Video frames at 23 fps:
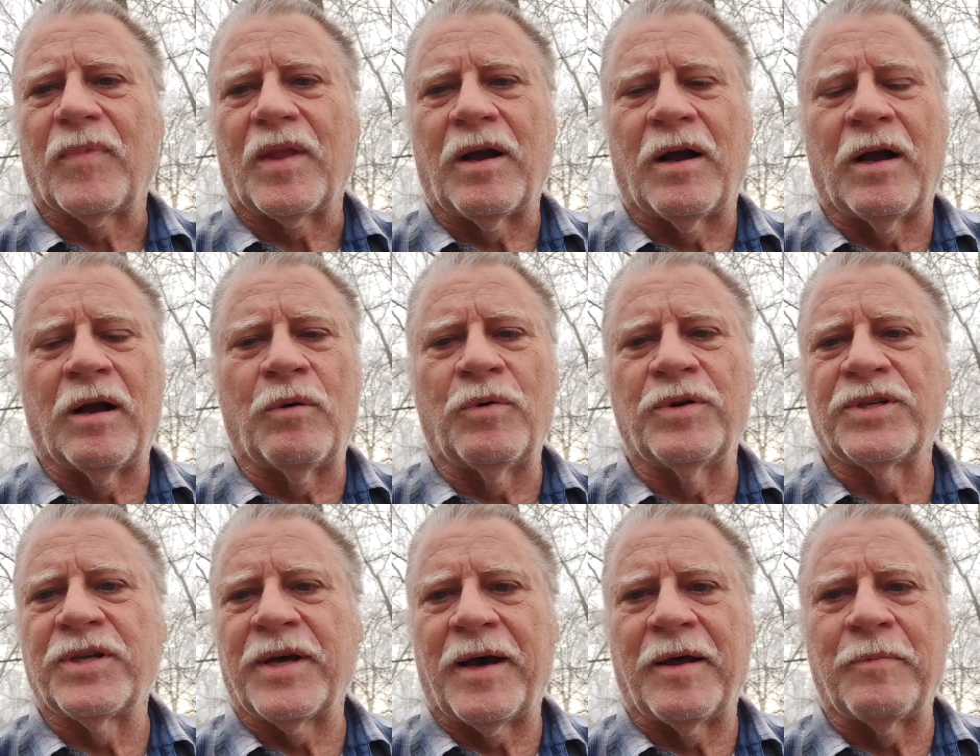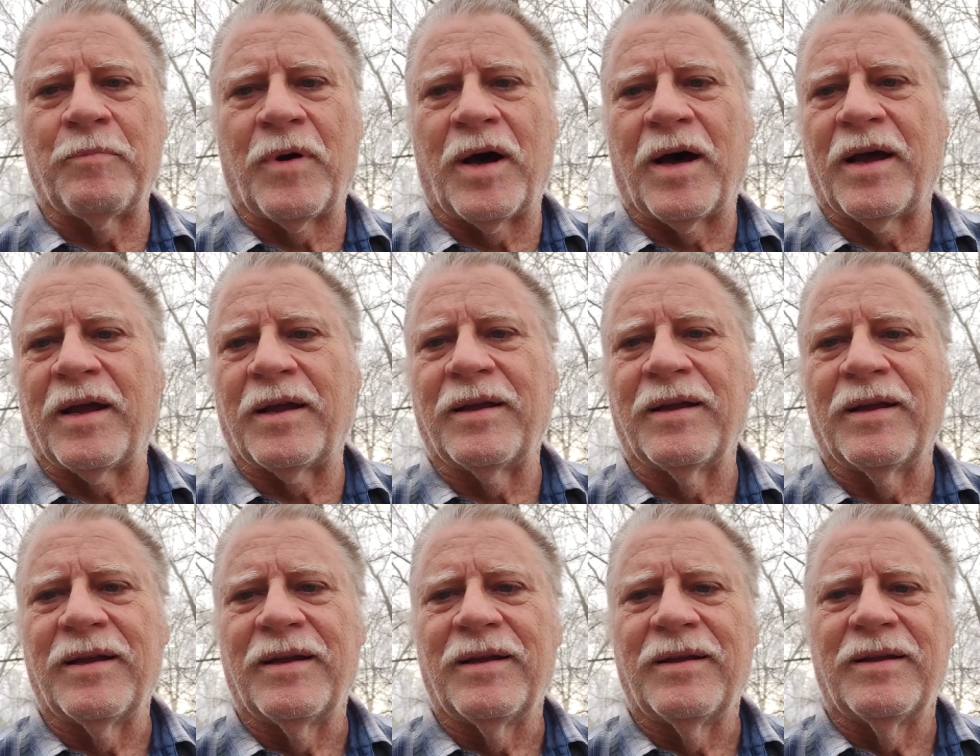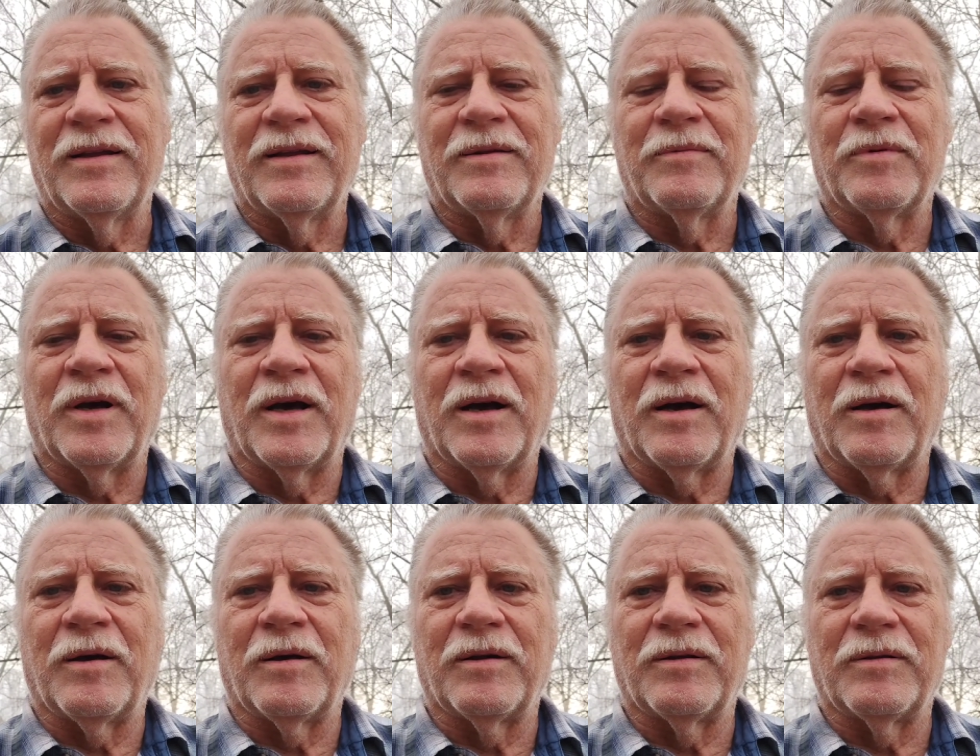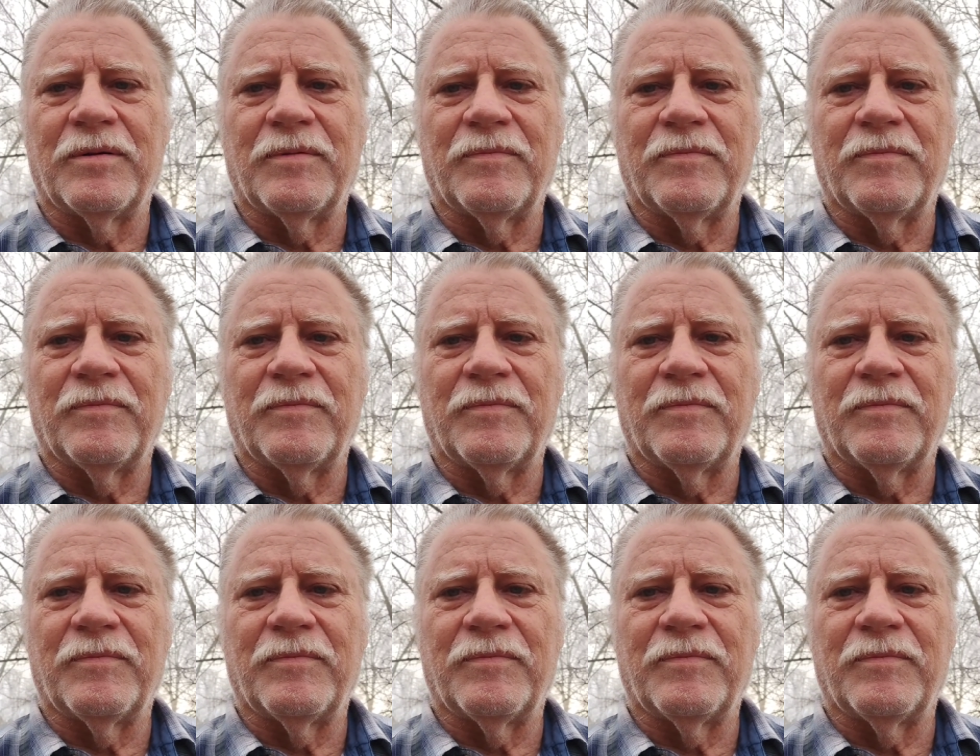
I always add my uh,